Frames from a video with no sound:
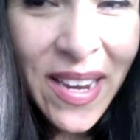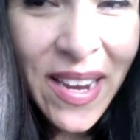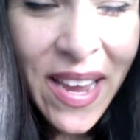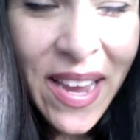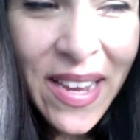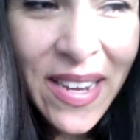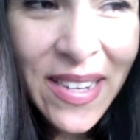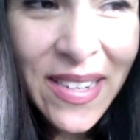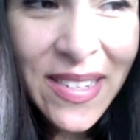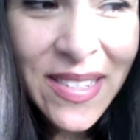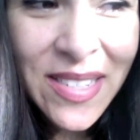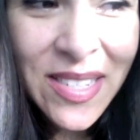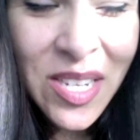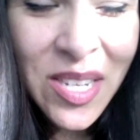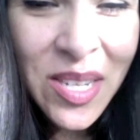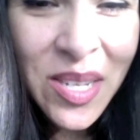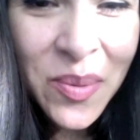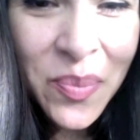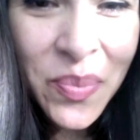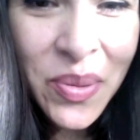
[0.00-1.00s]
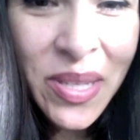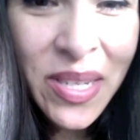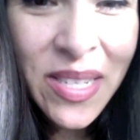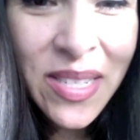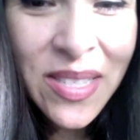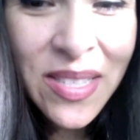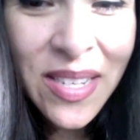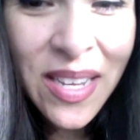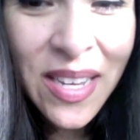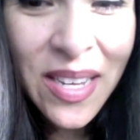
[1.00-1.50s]
And
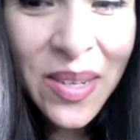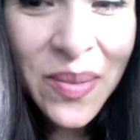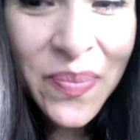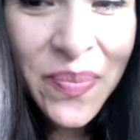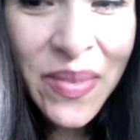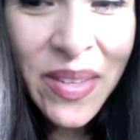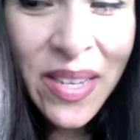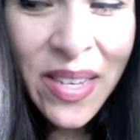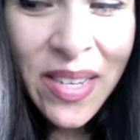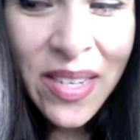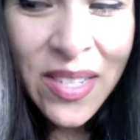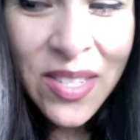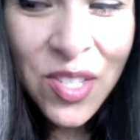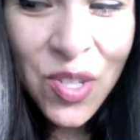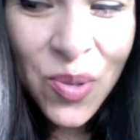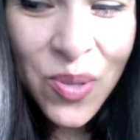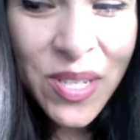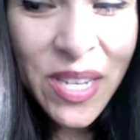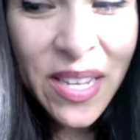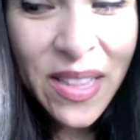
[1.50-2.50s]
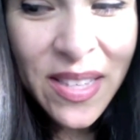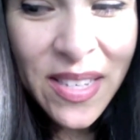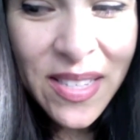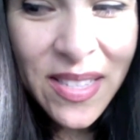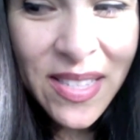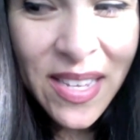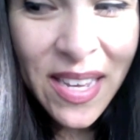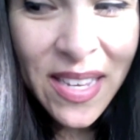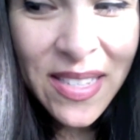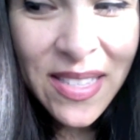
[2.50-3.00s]
please don't take this
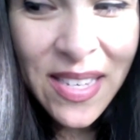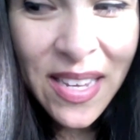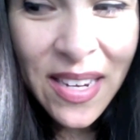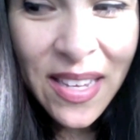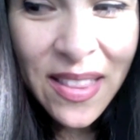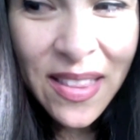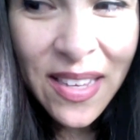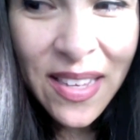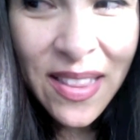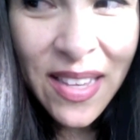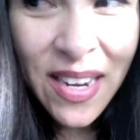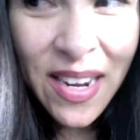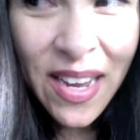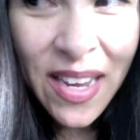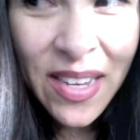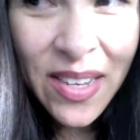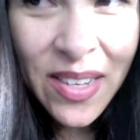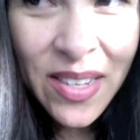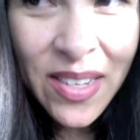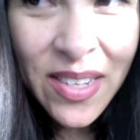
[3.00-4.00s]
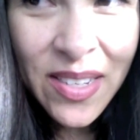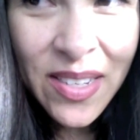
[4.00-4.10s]
as anything that I